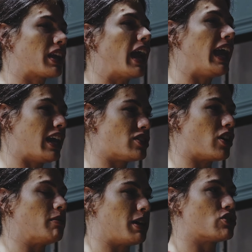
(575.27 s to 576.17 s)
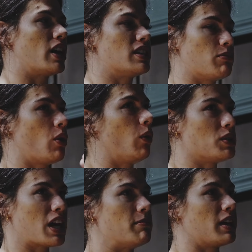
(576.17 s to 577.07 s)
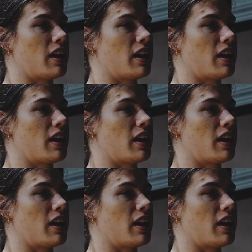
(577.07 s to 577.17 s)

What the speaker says: hand on my tricep the whole time that